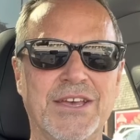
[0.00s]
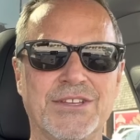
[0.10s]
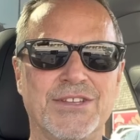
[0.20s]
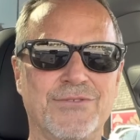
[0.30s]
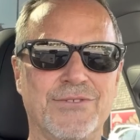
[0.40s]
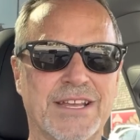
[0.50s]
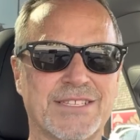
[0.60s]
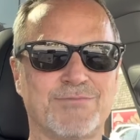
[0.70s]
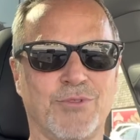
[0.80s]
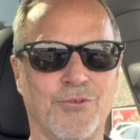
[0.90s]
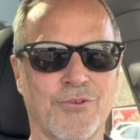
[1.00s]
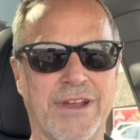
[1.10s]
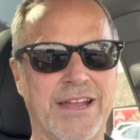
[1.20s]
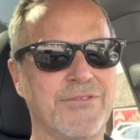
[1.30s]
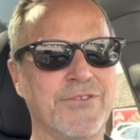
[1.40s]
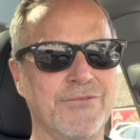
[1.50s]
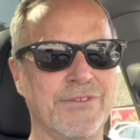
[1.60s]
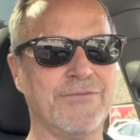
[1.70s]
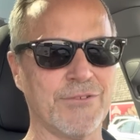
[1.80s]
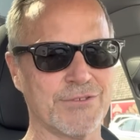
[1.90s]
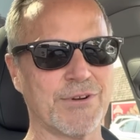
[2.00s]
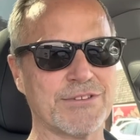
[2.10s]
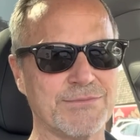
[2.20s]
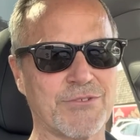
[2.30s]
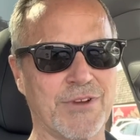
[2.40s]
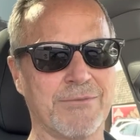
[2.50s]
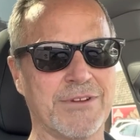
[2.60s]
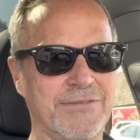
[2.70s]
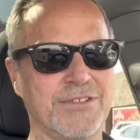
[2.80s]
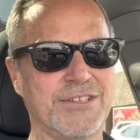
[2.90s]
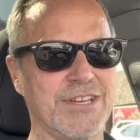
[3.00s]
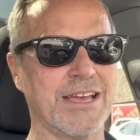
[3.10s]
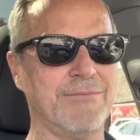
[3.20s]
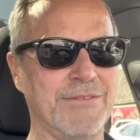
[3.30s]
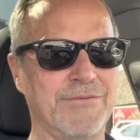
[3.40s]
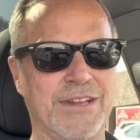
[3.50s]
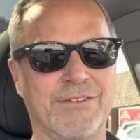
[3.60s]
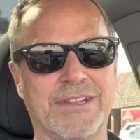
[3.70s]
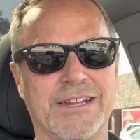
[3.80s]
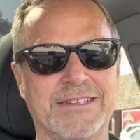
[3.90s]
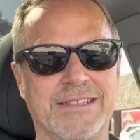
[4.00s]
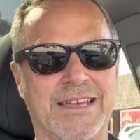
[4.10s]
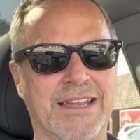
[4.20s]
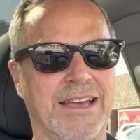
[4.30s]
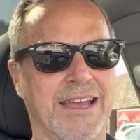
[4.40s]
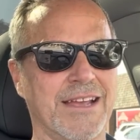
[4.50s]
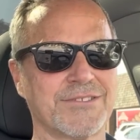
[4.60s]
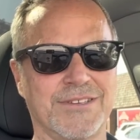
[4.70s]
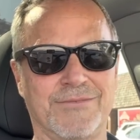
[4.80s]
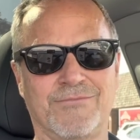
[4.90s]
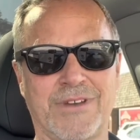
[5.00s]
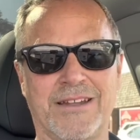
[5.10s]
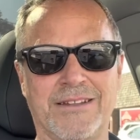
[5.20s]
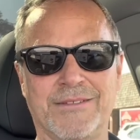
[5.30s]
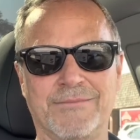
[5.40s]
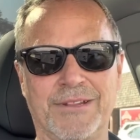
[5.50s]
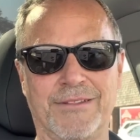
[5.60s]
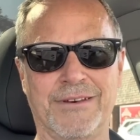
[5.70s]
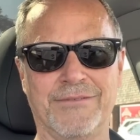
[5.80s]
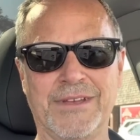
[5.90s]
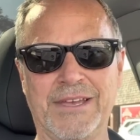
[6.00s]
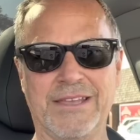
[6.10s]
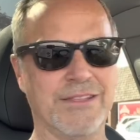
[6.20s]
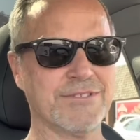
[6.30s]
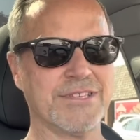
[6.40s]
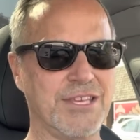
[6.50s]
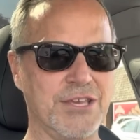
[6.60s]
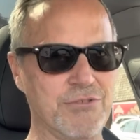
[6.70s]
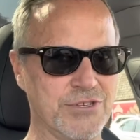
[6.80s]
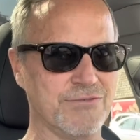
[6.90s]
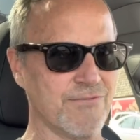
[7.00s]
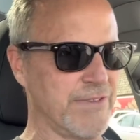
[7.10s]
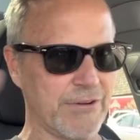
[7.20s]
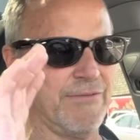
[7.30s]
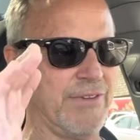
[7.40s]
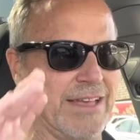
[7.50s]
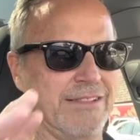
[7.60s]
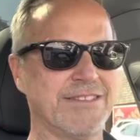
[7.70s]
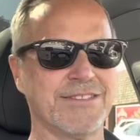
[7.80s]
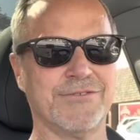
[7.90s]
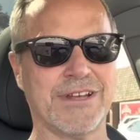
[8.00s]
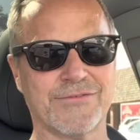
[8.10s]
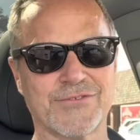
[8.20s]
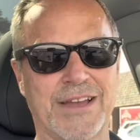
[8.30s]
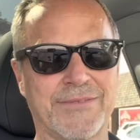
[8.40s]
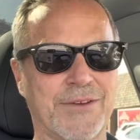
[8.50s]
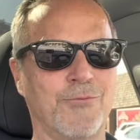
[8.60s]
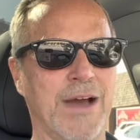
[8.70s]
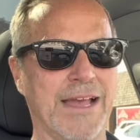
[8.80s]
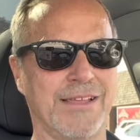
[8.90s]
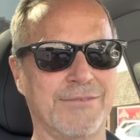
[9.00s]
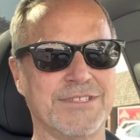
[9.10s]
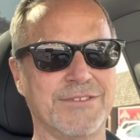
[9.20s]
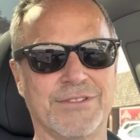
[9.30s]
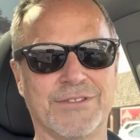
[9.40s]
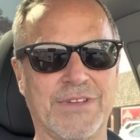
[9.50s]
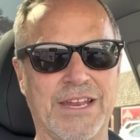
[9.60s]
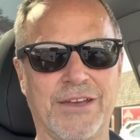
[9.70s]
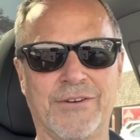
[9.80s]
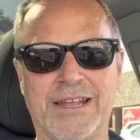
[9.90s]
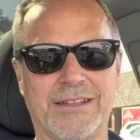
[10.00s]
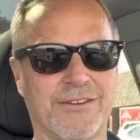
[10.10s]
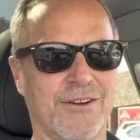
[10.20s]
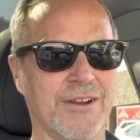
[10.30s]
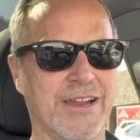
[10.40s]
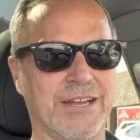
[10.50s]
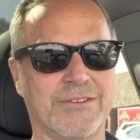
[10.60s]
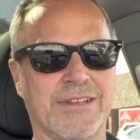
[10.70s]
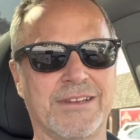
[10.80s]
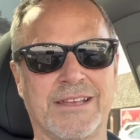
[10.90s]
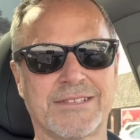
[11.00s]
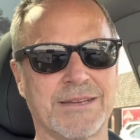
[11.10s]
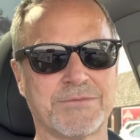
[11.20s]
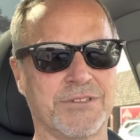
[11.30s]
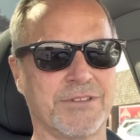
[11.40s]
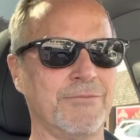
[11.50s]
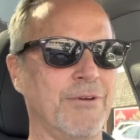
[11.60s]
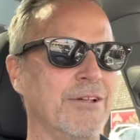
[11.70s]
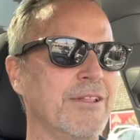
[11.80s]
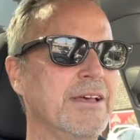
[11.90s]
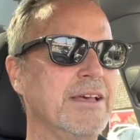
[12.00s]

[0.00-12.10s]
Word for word: to explore. And if you if you're a Twitter subscriber, definitely check out my video that I did then. I actually got in the middle of there was a huge, very violent slowdown of traffic while I was doing the video, and the car handled it exceptionally well.